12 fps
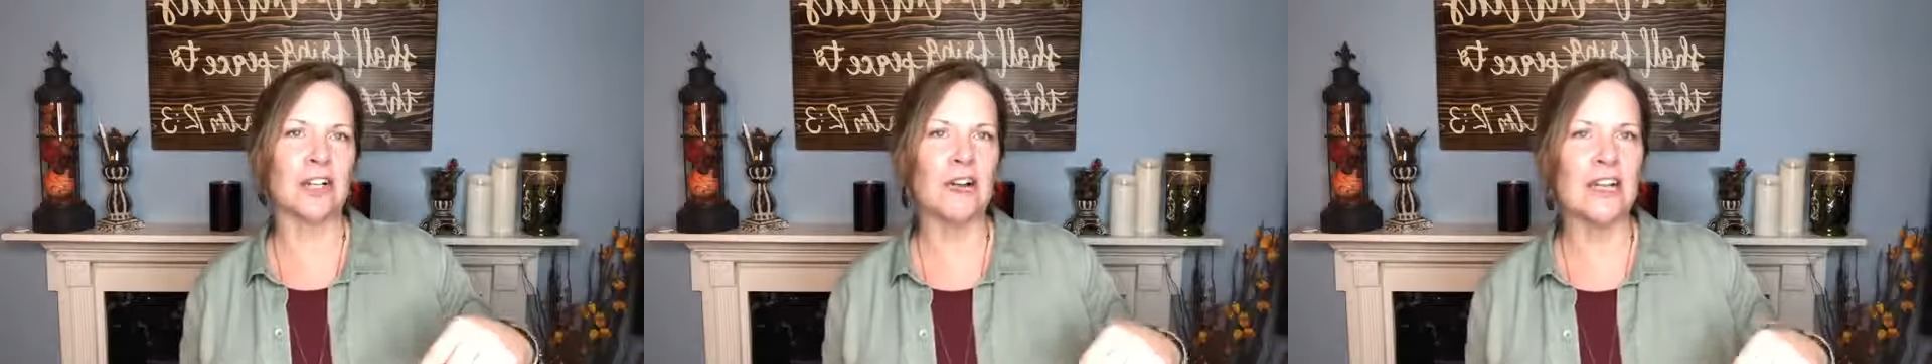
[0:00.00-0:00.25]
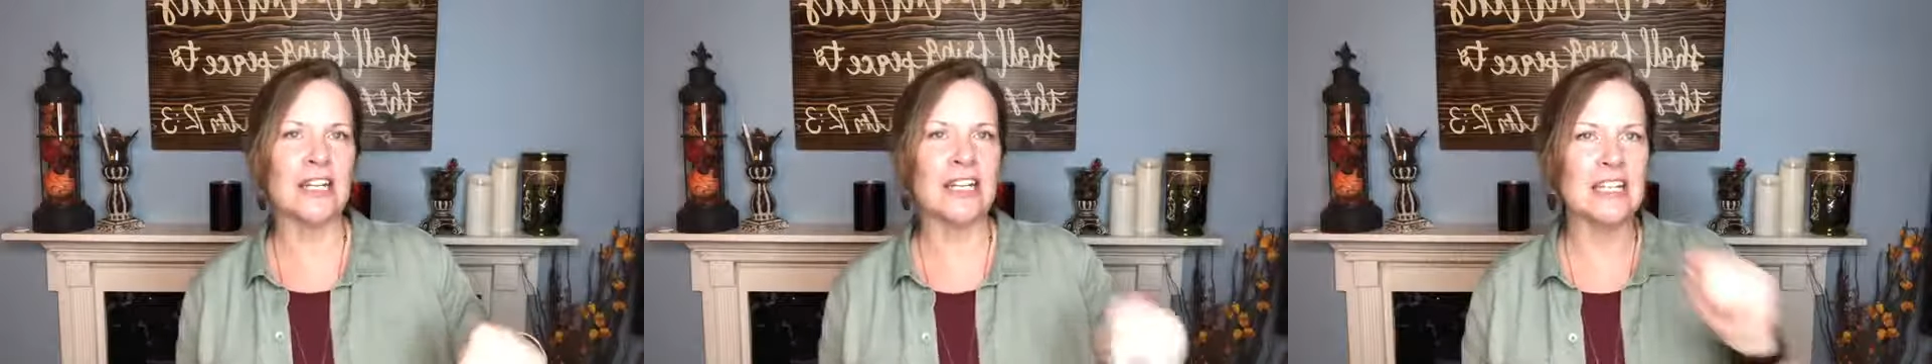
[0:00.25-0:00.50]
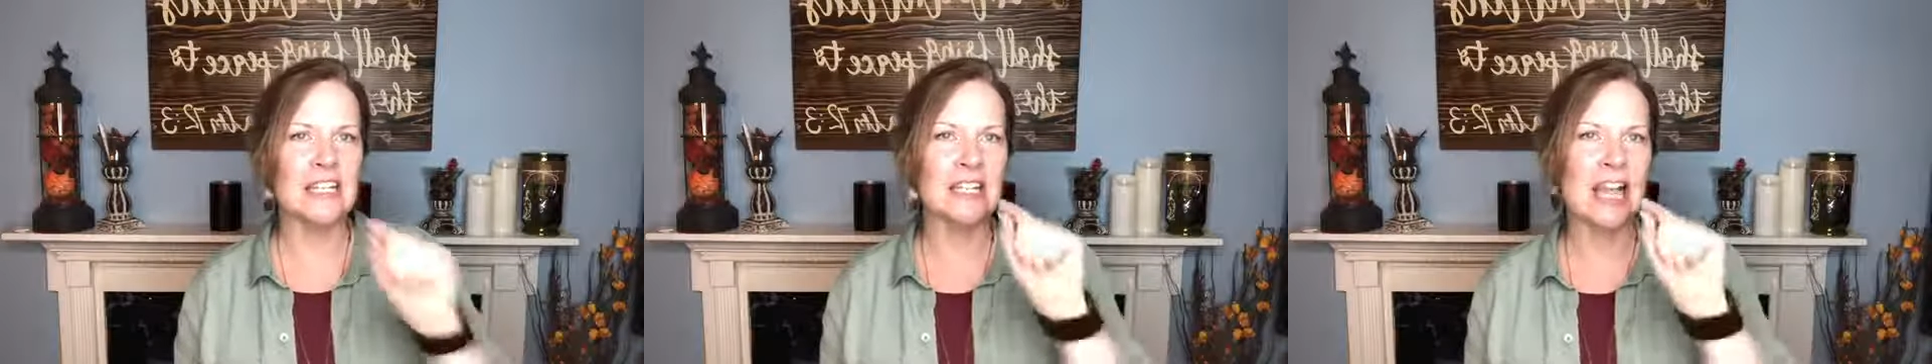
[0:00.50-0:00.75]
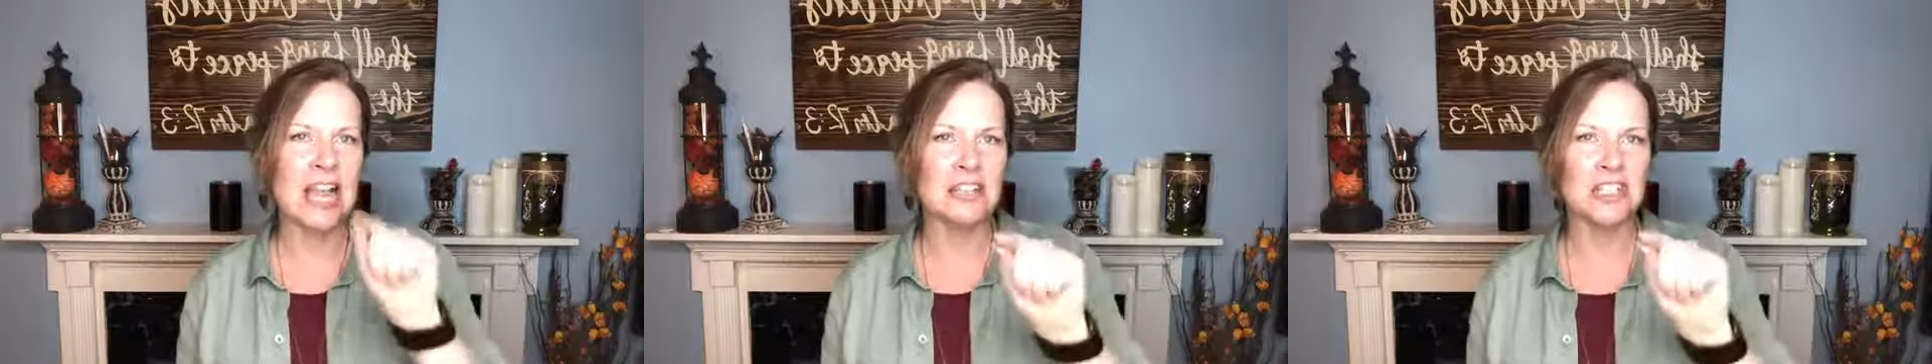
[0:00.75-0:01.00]
go ahead and hit
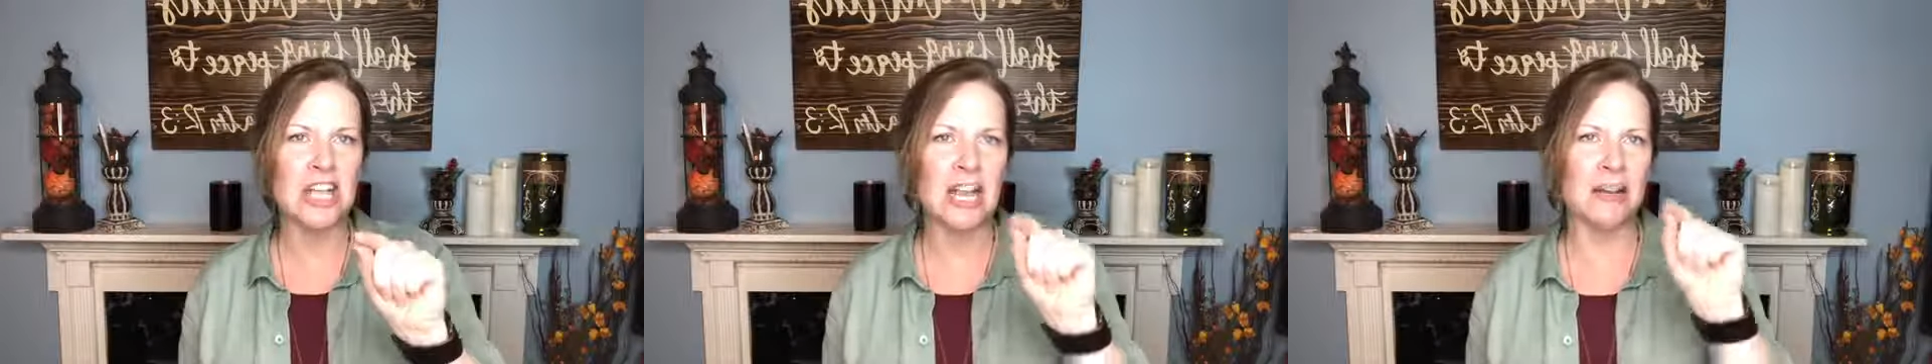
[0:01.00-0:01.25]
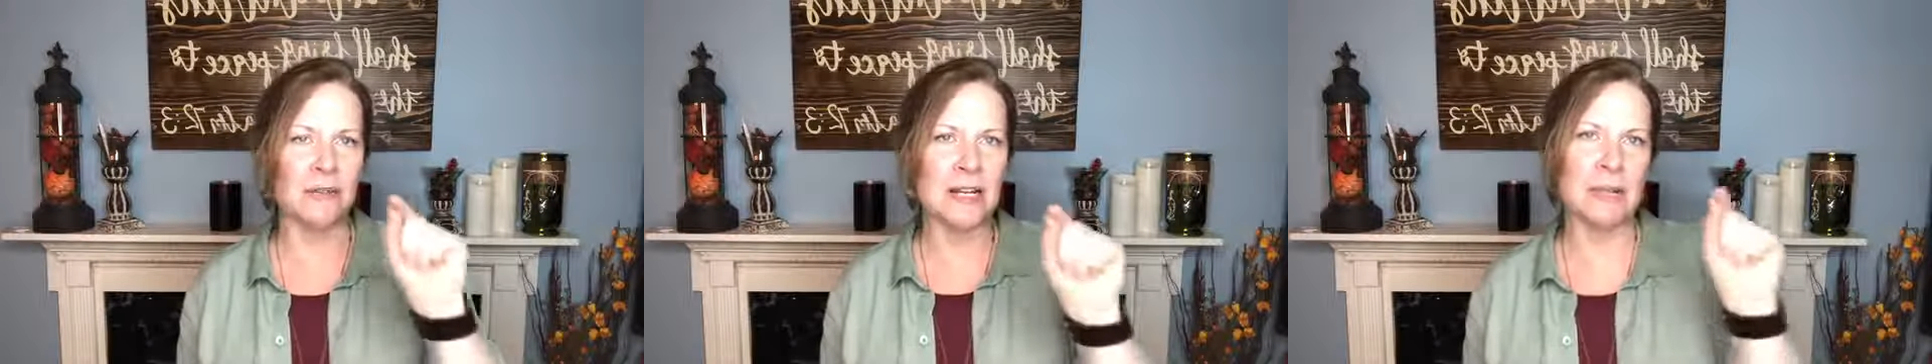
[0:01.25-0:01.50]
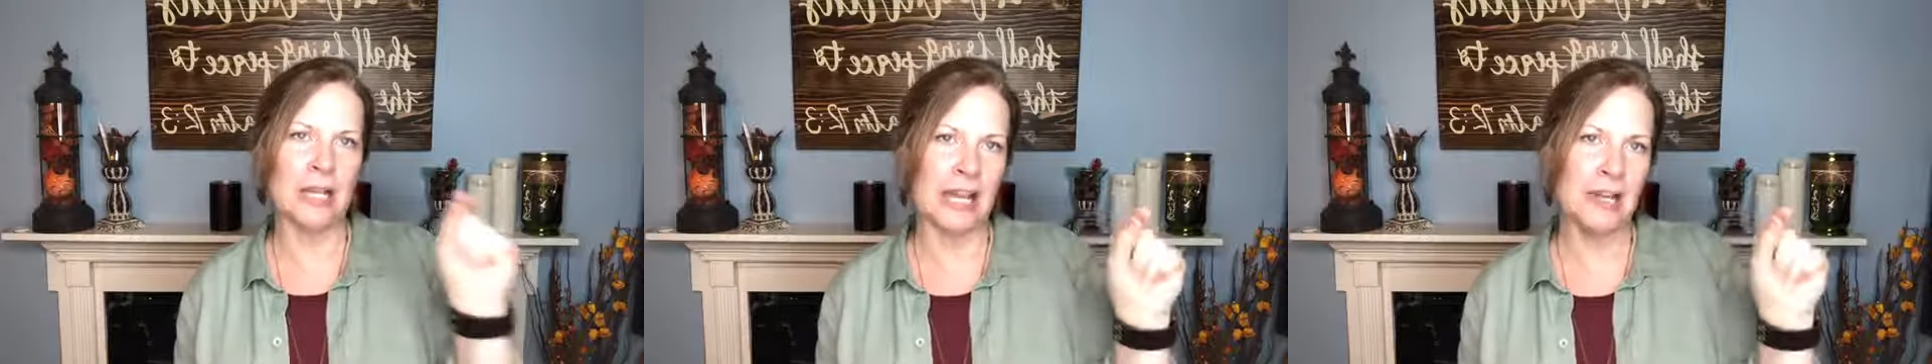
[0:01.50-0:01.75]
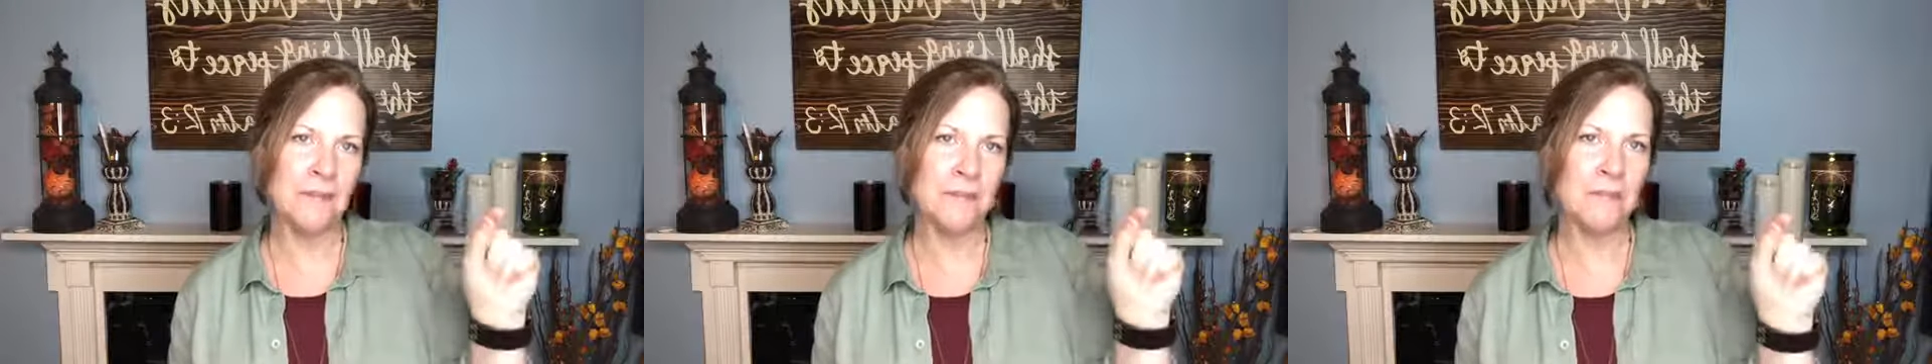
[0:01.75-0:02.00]

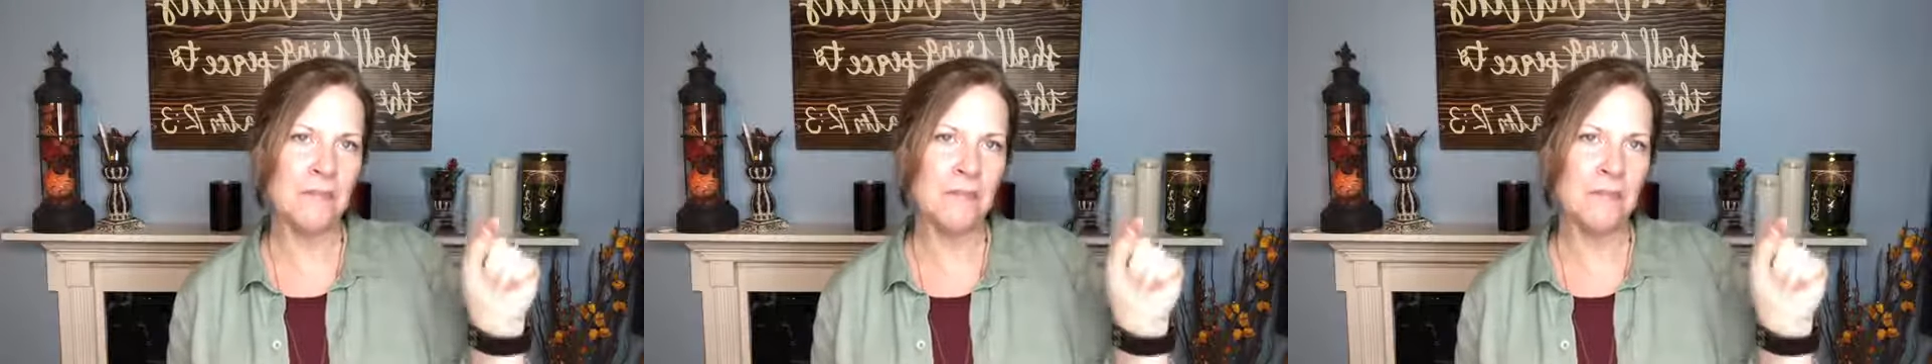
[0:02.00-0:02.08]
#replay